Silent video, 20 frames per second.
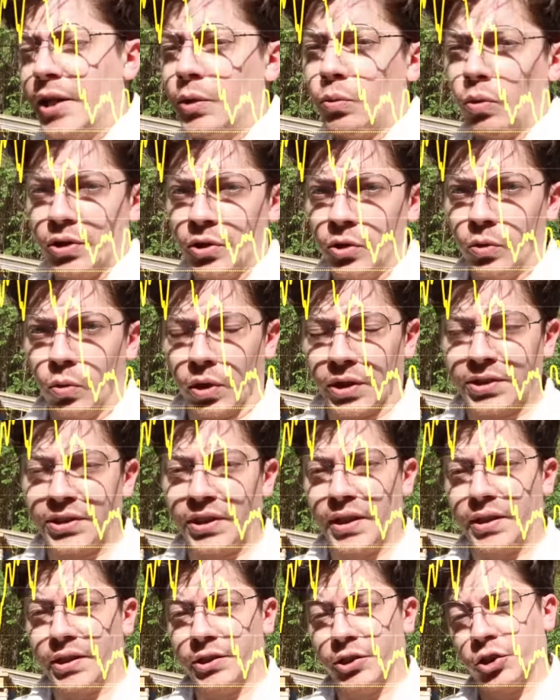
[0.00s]
Anyone who works
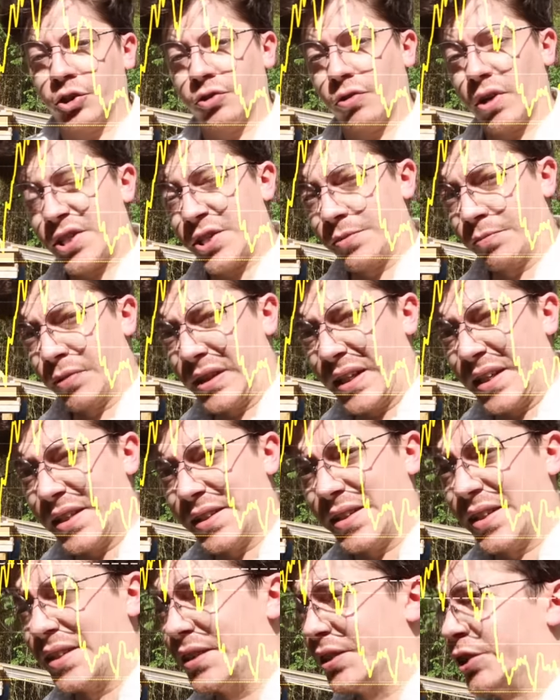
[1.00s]
in a
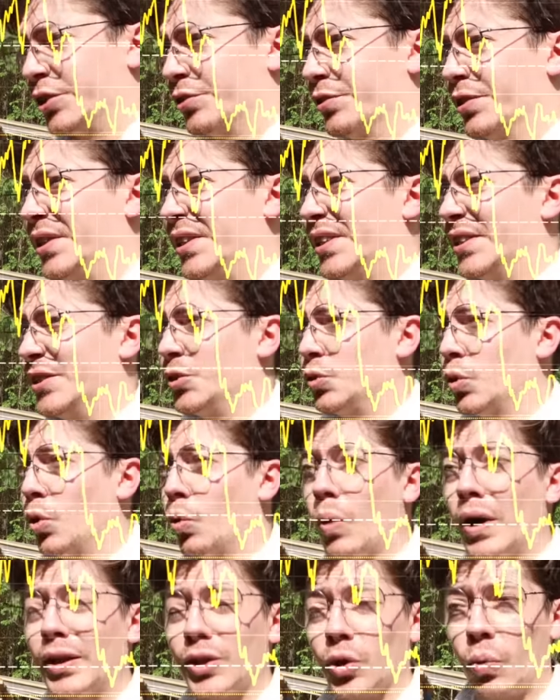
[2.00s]
construction-related industry is
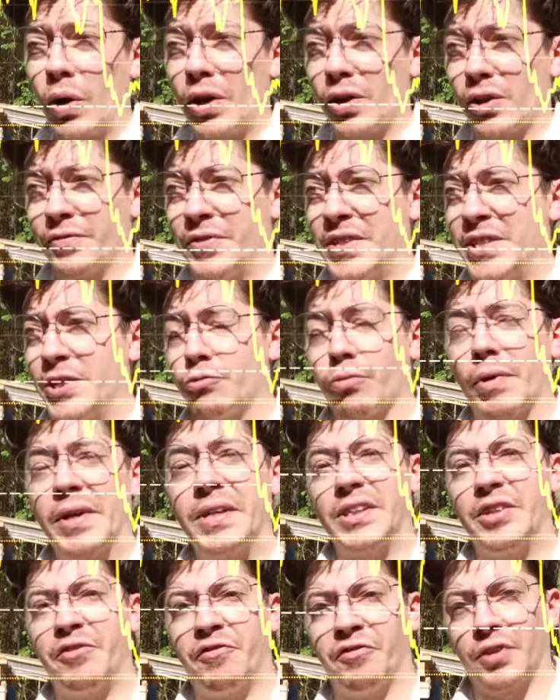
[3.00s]
well aware of the
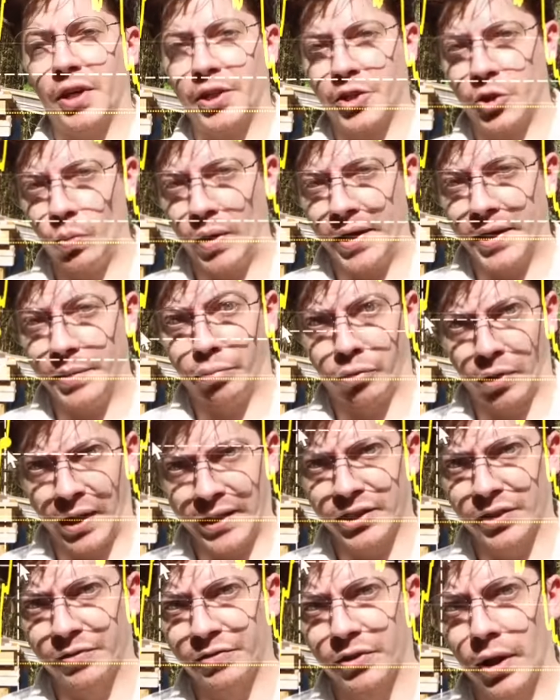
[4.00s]
greatly fluctuating
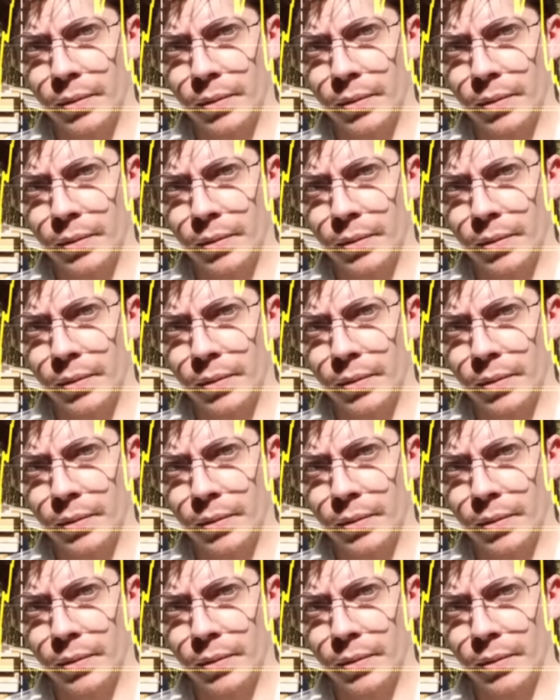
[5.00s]
price of